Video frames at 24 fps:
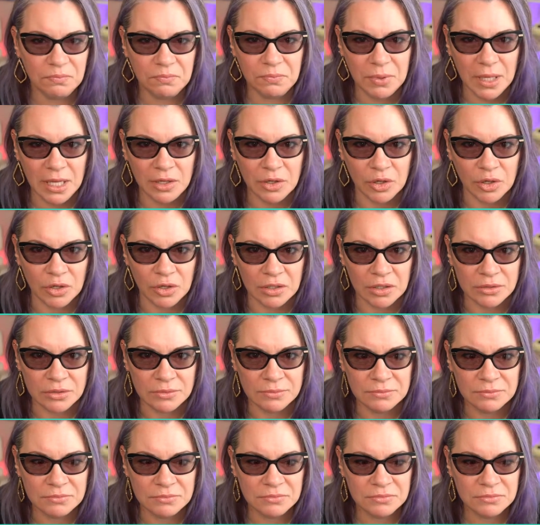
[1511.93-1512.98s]
Baker,
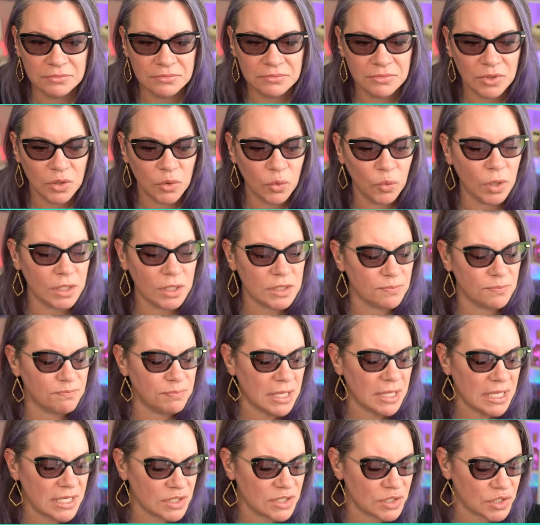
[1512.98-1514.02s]
what
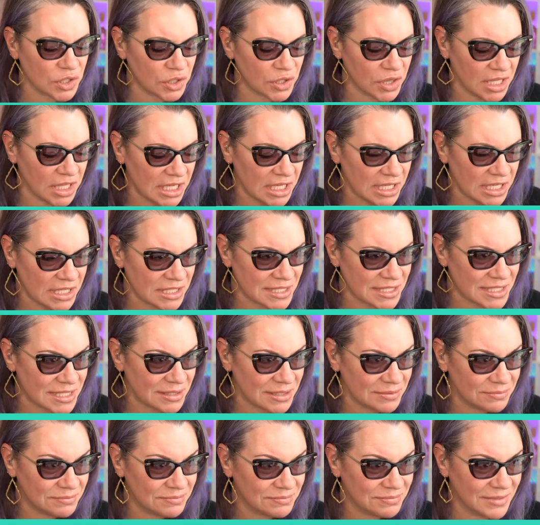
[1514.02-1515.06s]
beans are
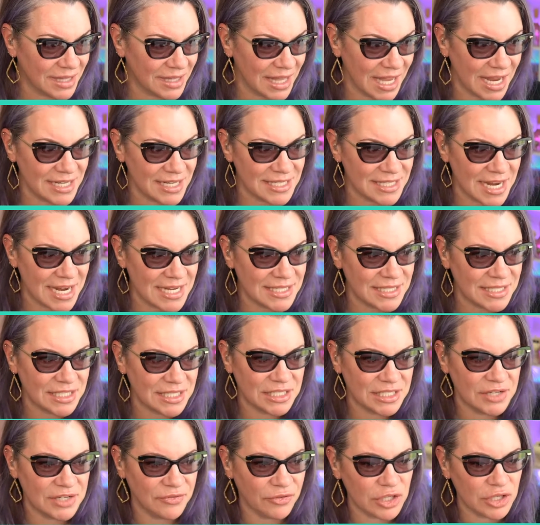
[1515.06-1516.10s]
these? They
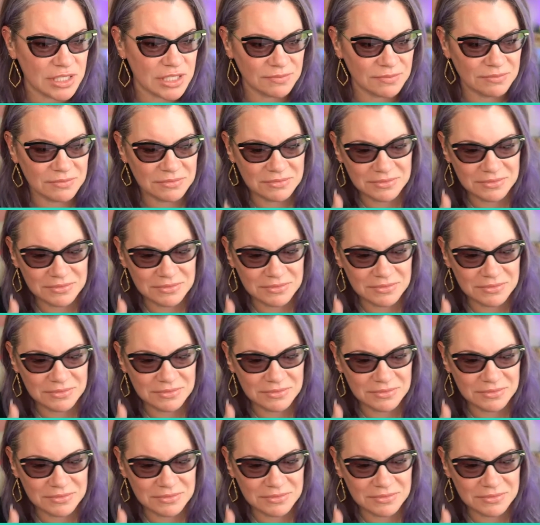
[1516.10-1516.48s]
taste different.